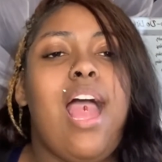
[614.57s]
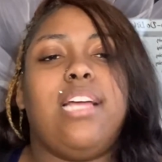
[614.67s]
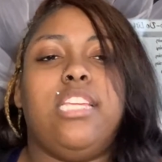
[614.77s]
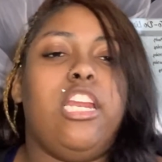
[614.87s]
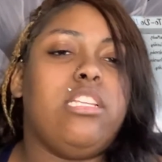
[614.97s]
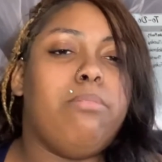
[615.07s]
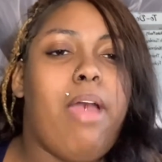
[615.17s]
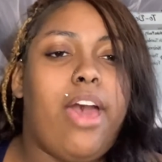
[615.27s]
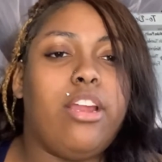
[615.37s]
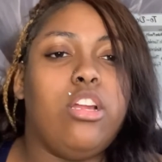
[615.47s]
I said, it doesn't
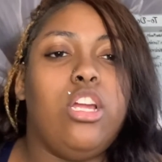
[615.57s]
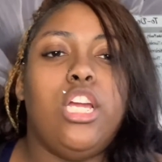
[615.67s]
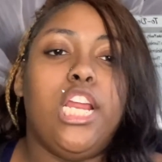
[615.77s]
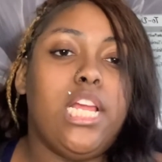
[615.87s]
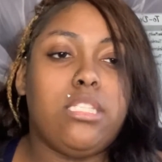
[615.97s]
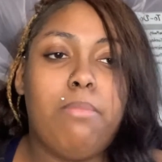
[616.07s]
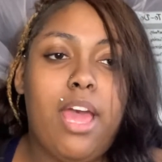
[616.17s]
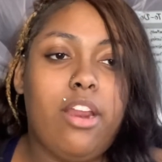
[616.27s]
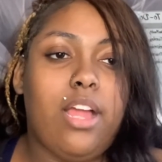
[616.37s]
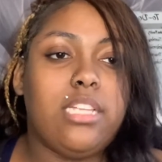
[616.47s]
matter. It doesn't
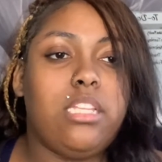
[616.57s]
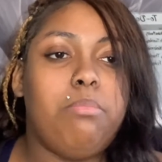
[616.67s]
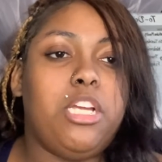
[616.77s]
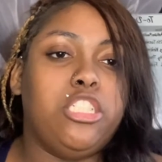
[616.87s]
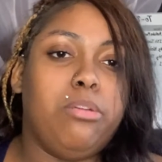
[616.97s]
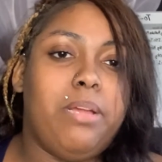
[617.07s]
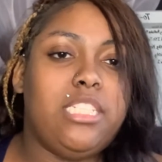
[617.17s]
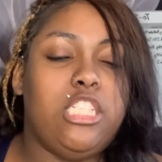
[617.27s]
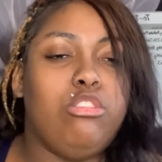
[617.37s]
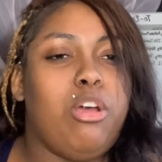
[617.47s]
matter. I said, because your
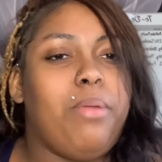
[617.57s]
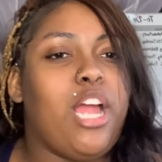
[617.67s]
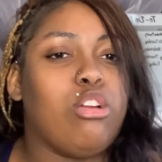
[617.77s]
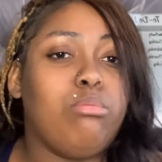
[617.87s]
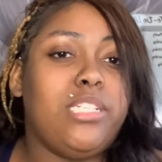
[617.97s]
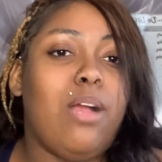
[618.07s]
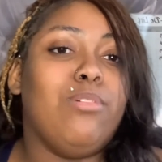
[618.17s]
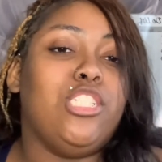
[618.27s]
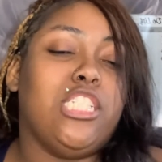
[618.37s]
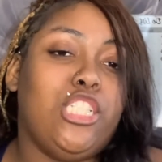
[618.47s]
message, you told me that group chat
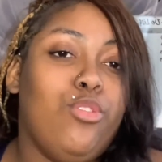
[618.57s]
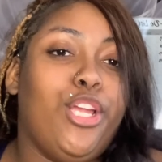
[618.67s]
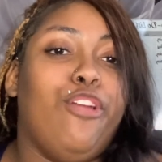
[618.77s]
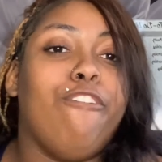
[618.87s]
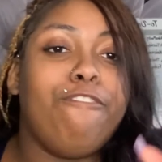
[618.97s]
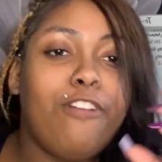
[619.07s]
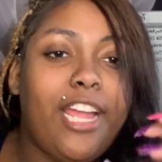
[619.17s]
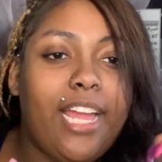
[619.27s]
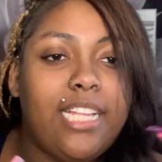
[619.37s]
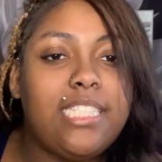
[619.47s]
was just you and your
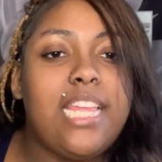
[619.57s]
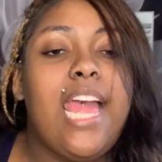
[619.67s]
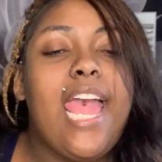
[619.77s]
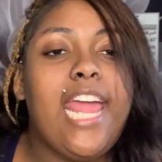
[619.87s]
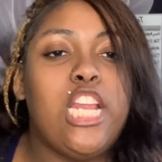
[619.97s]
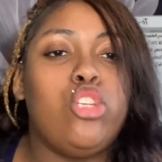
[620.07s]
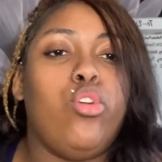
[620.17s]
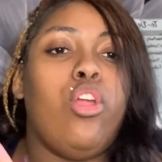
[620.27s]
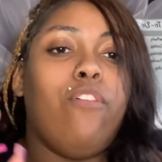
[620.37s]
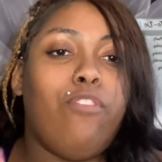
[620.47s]
friends, and it's you
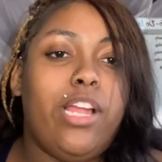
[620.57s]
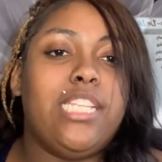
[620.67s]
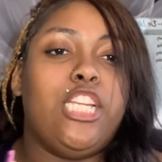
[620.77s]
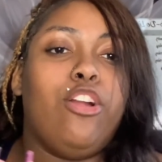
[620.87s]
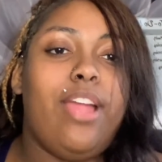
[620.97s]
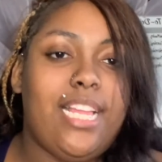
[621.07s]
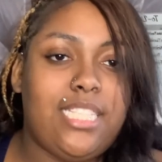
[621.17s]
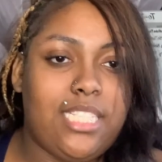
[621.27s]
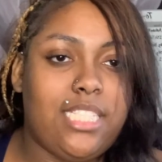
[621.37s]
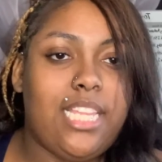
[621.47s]
and your friends and your
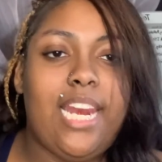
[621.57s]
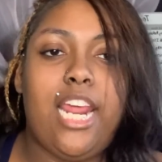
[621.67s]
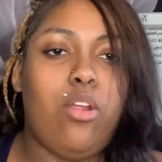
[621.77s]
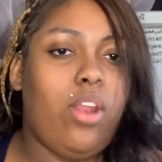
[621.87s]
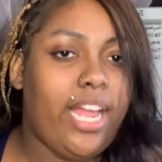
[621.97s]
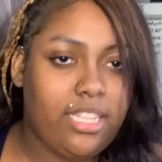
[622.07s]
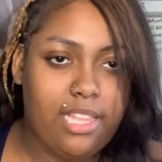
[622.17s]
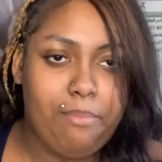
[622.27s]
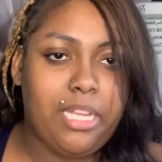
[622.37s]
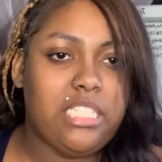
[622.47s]
exes, and I don't like
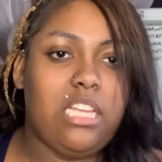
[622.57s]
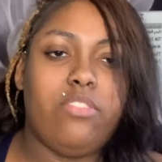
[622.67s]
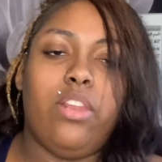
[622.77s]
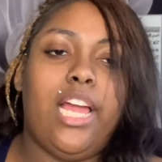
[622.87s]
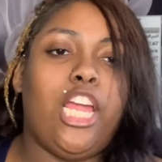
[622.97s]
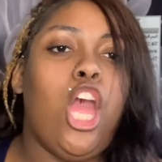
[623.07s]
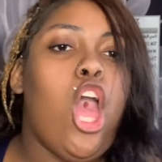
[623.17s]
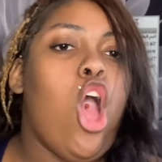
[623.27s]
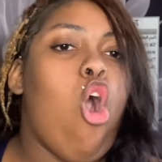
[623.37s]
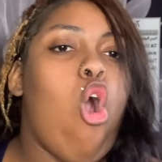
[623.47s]
that because I feel like
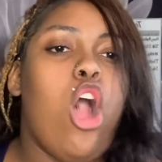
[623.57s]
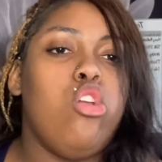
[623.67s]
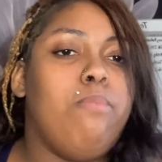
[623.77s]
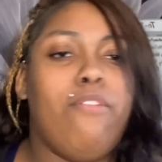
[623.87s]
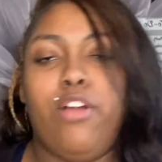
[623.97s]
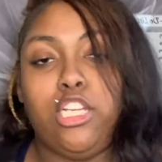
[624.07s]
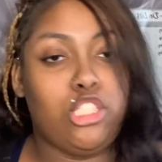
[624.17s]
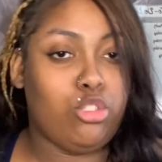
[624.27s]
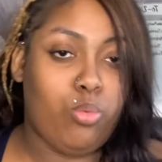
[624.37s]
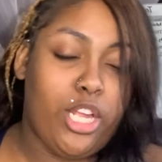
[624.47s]
all you motherfuckers
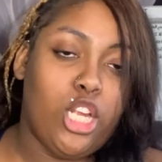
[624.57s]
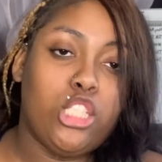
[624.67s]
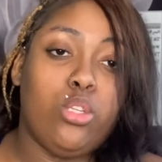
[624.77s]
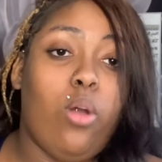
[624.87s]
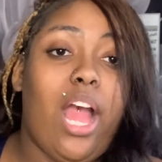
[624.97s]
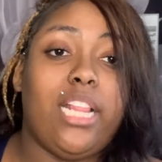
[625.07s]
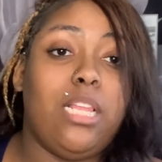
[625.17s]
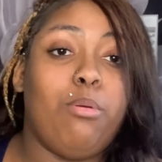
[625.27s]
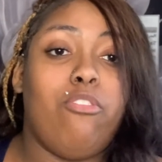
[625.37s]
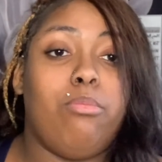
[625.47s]
is weird. So I
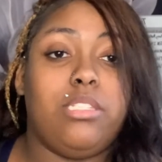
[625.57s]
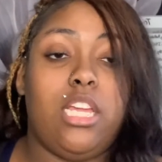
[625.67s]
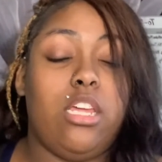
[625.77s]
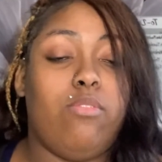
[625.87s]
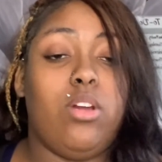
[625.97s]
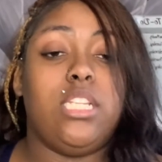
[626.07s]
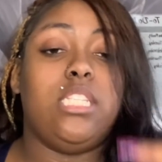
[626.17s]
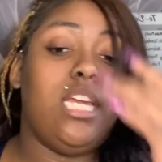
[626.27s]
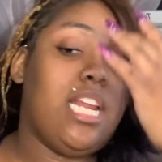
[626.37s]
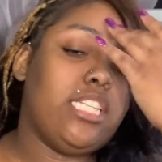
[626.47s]
just went from a scale of 1
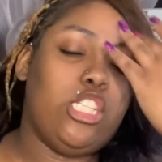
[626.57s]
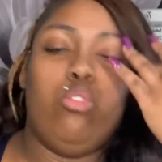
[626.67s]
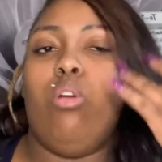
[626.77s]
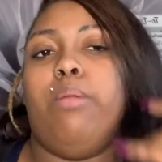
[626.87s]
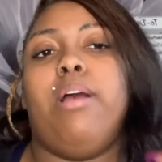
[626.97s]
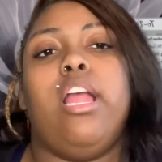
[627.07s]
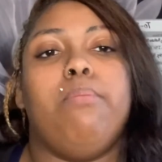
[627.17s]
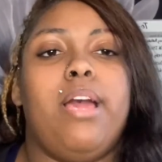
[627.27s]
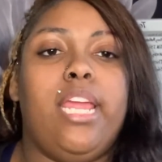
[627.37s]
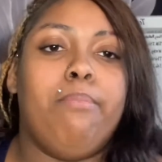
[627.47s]
to 10. I said, you worried about
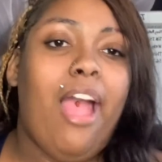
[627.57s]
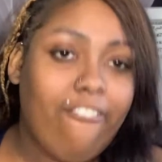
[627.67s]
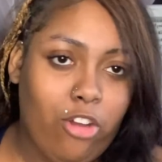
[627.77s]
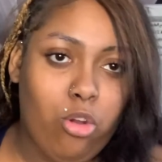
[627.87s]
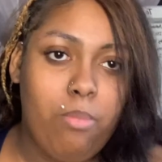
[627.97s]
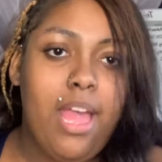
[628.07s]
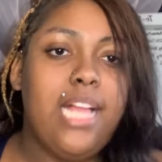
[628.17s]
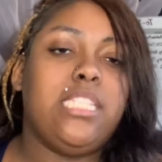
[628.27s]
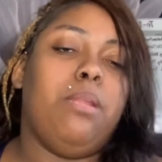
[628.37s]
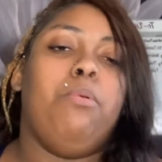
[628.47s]
everybody in my phone
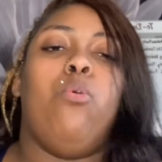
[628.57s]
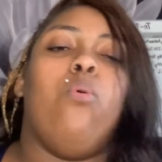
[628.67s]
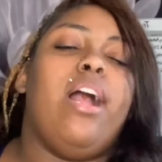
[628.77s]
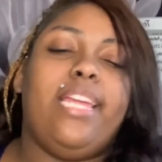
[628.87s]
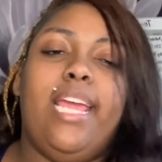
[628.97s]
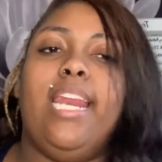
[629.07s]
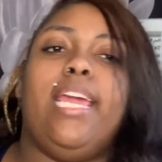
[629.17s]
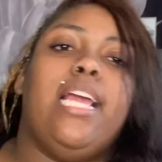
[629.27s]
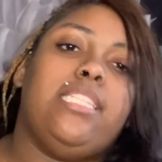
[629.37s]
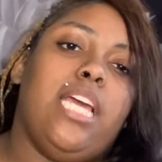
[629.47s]
telling me who I can and
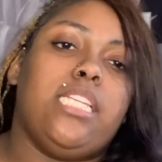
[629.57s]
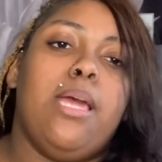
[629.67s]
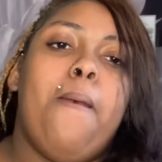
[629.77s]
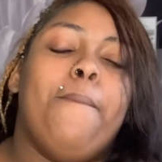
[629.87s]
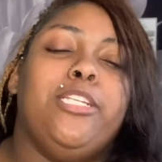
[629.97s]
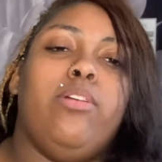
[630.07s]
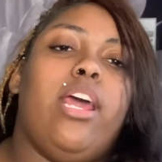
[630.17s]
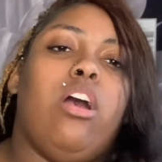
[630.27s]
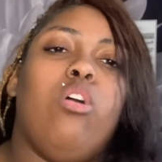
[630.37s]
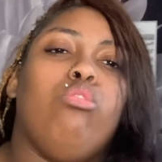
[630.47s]
can't text, but you got
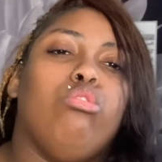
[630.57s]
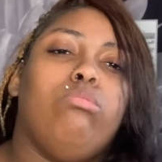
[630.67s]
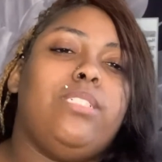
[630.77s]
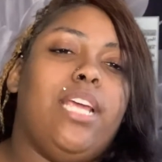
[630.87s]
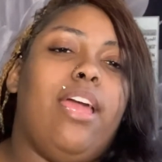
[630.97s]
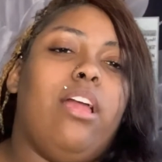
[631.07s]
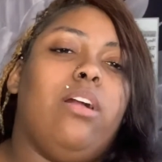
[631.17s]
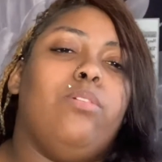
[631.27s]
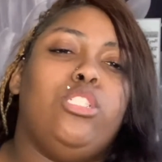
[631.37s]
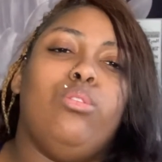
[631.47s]
a whole group chat
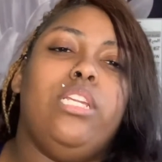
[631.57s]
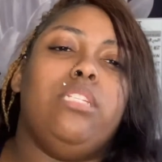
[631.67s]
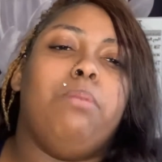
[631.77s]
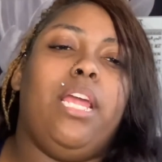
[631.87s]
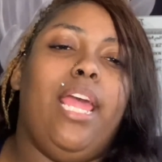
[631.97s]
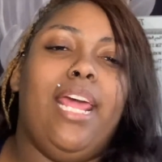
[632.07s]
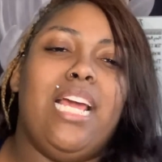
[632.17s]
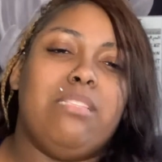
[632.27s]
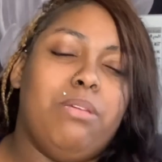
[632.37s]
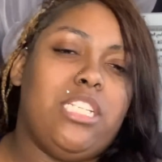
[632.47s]
with you and these buckethead
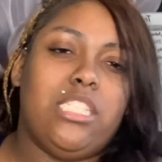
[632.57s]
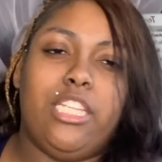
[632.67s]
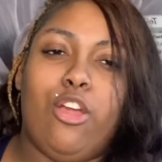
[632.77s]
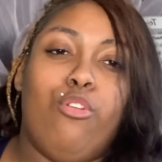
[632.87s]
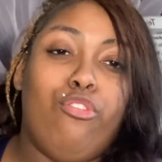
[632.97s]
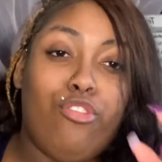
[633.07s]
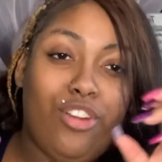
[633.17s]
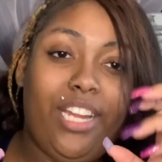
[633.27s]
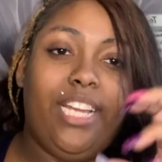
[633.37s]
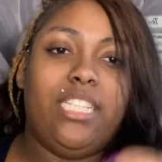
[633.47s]
ass bitches and your
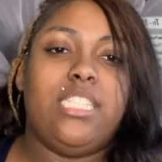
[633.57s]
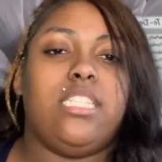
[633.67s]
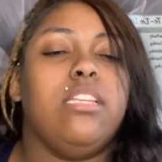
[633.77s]
friends.